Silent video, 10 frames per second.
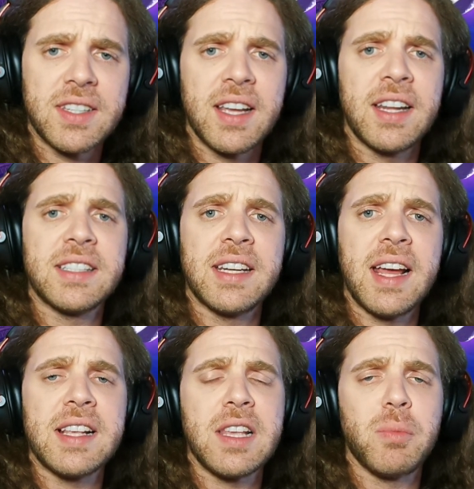and in
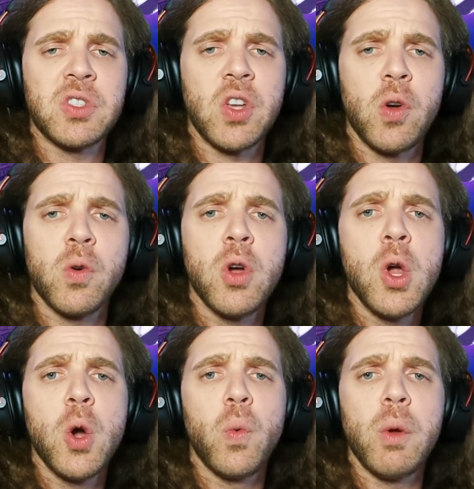today's episode,
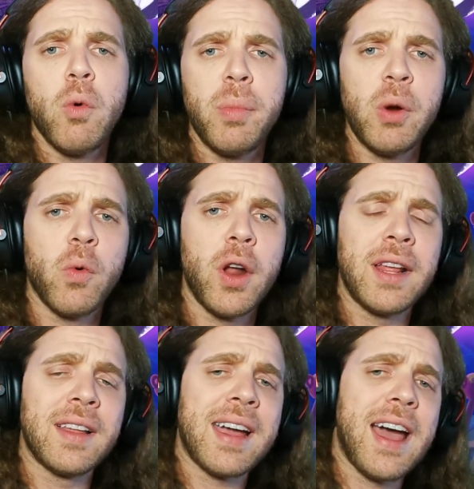we will be running
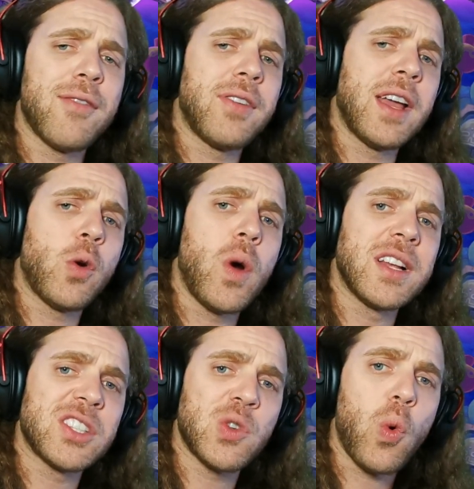the Kafei
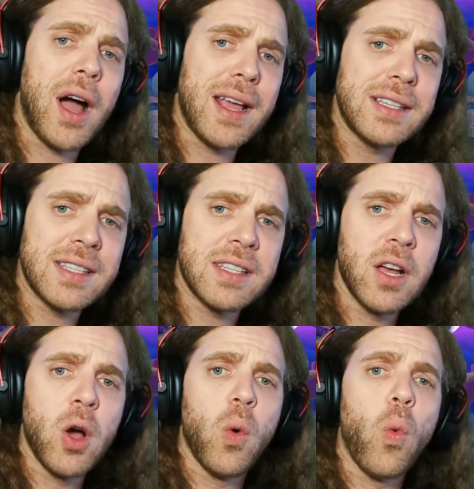quest twice.
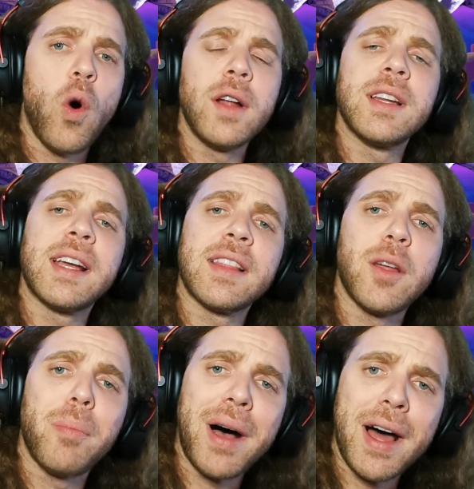One to get the
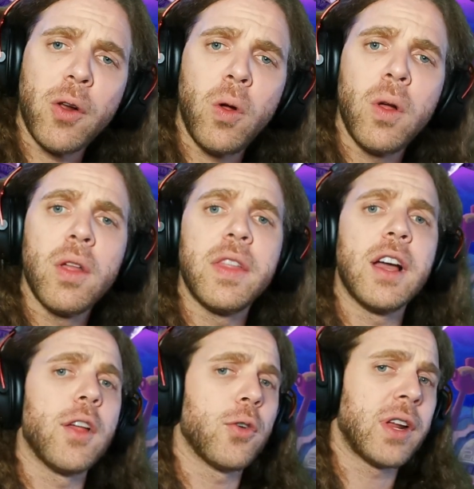bottle, the
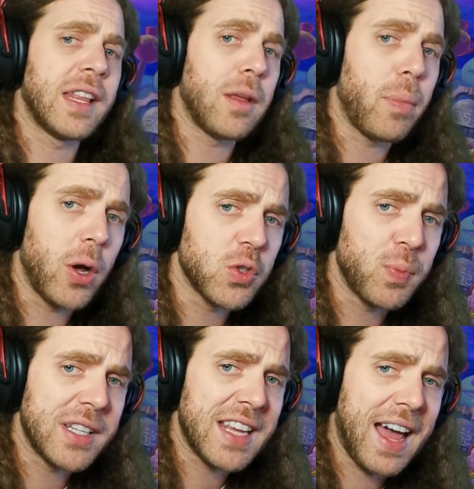other to get the
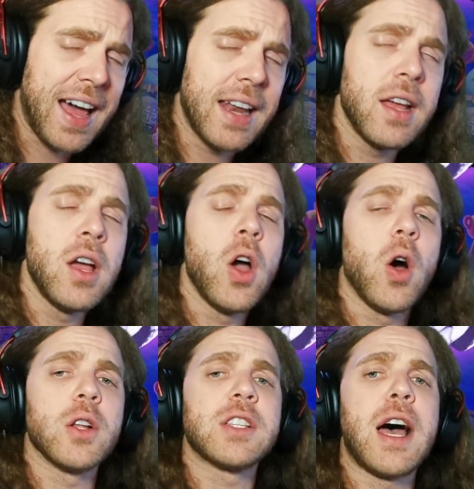postman's hat.
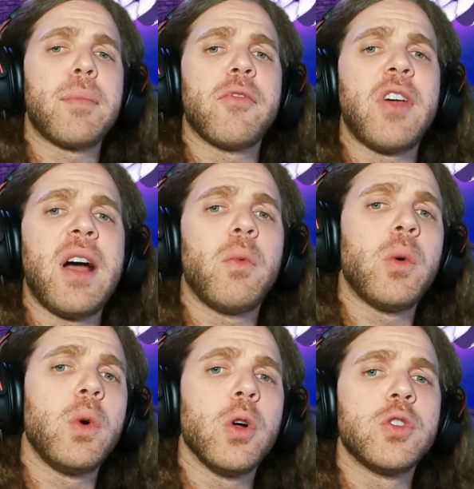On top of that, we
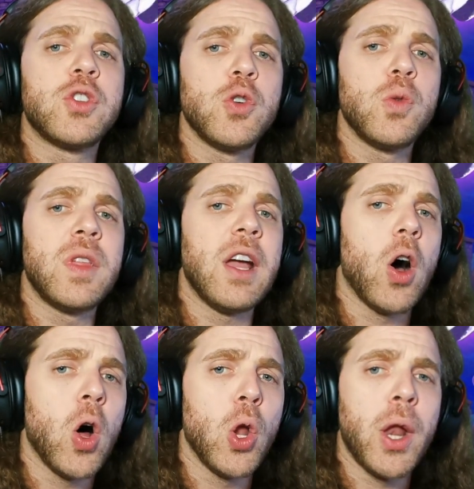will do the
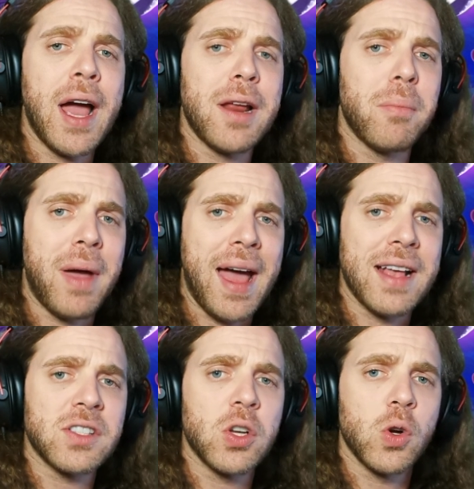all-night
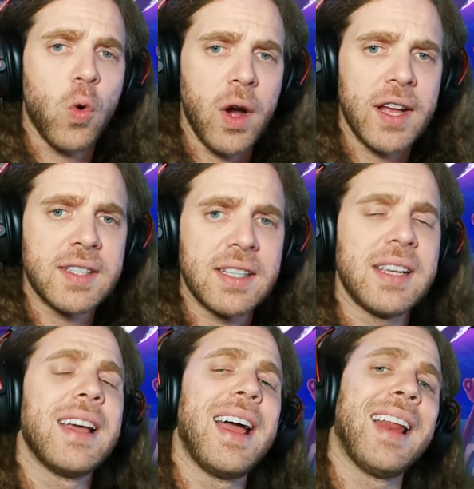mask quest
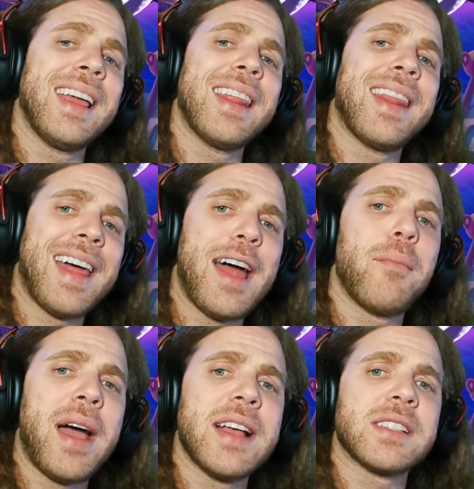and get that
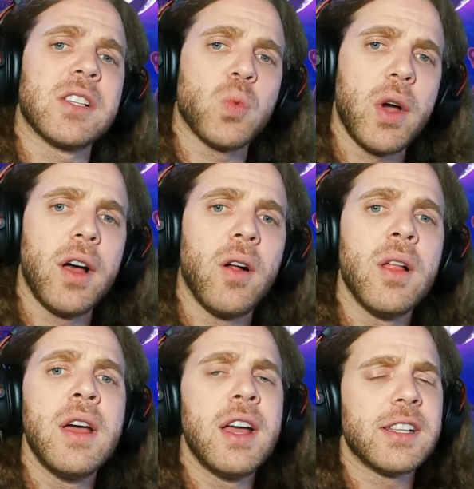mask as well.
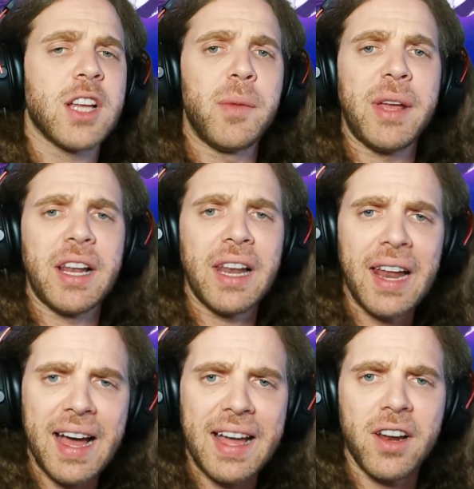It's going to be a
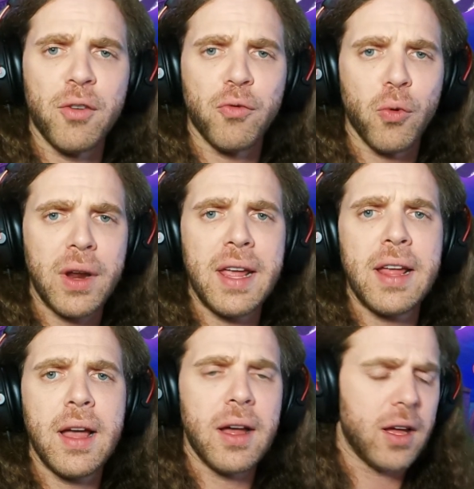lot of
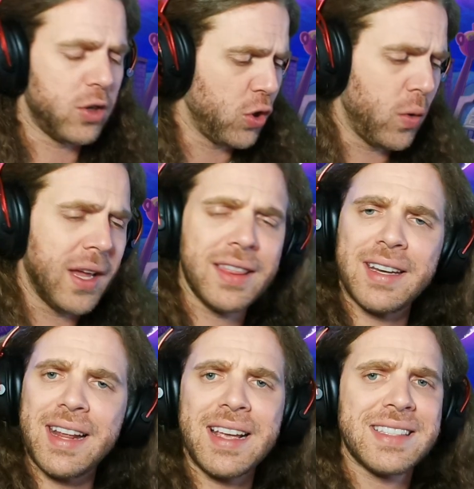redoing the
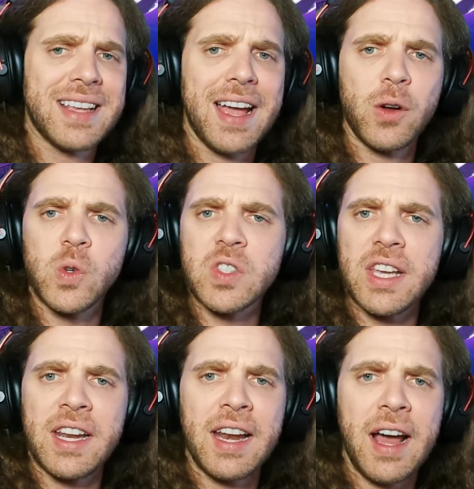day cycles
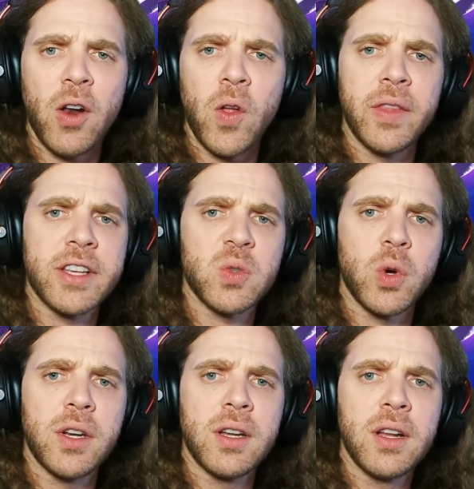in and out on this
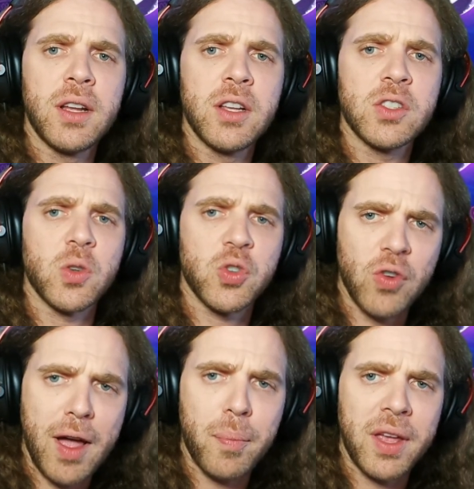one. So
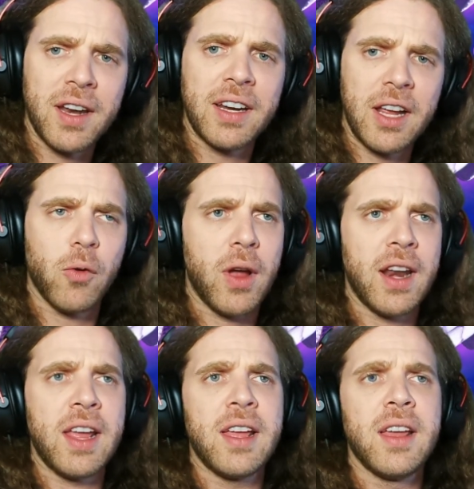strap in and get
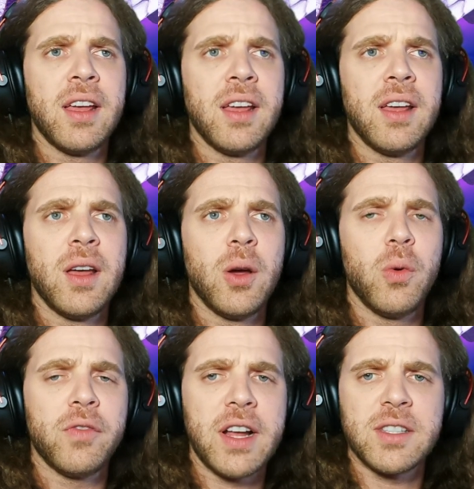ready.
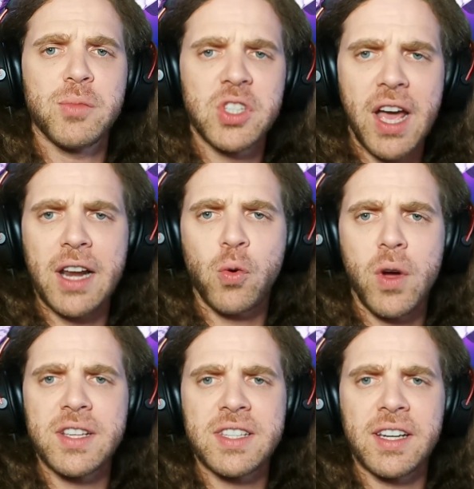We've got some side
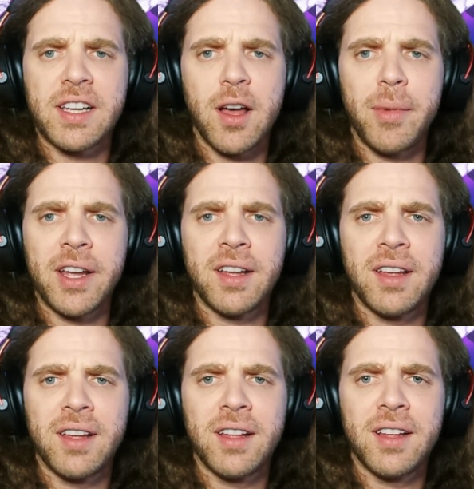quests incoming.
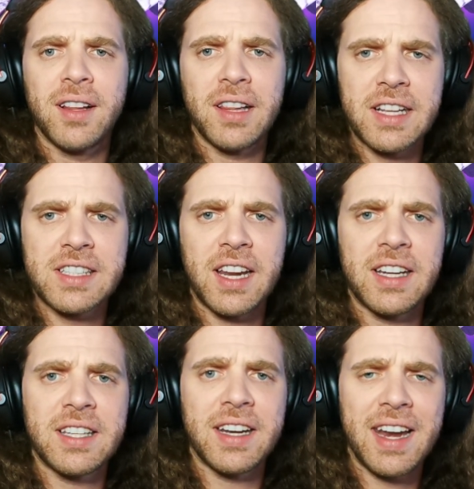Let's get
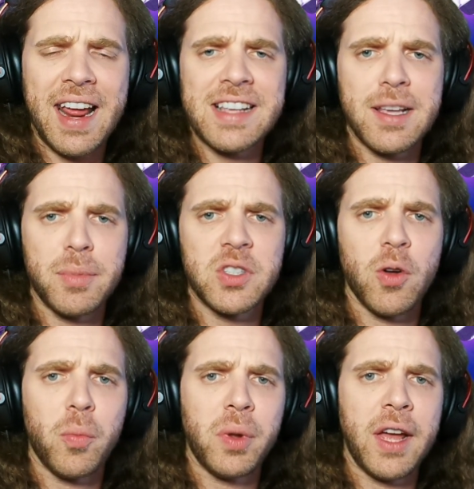into today's episode
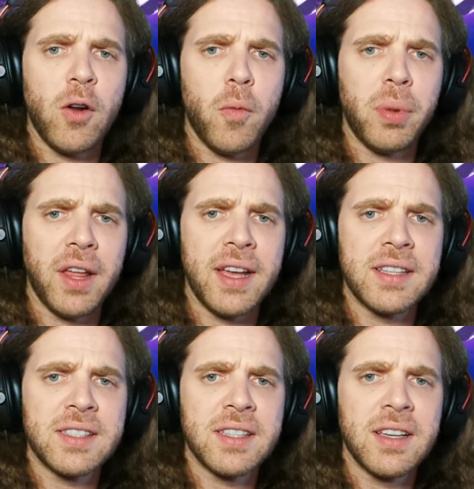of
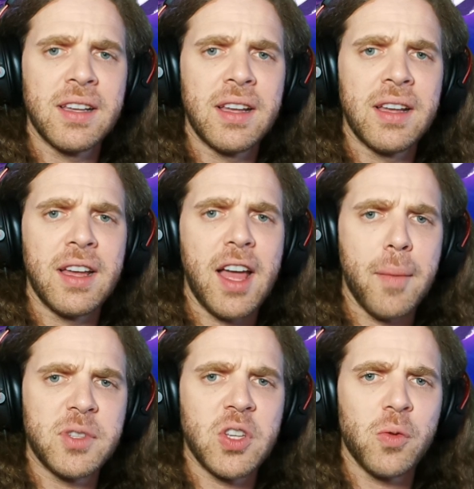PlainOlePlays,
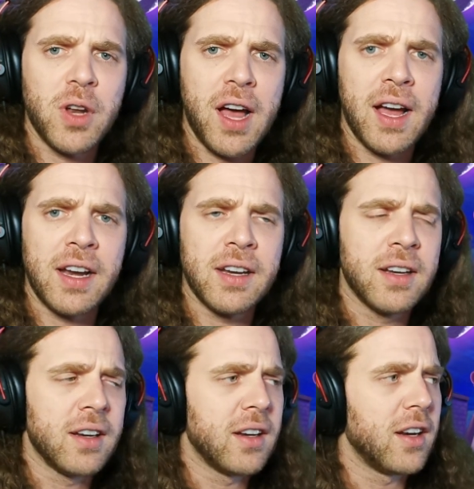episode 9
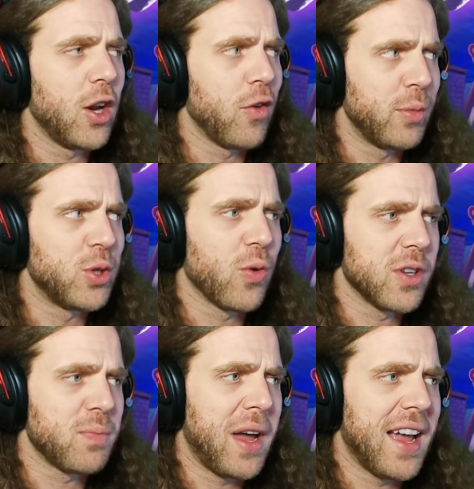of
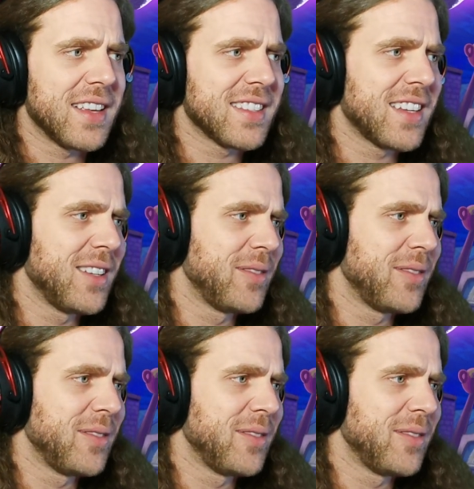Majora's Mask.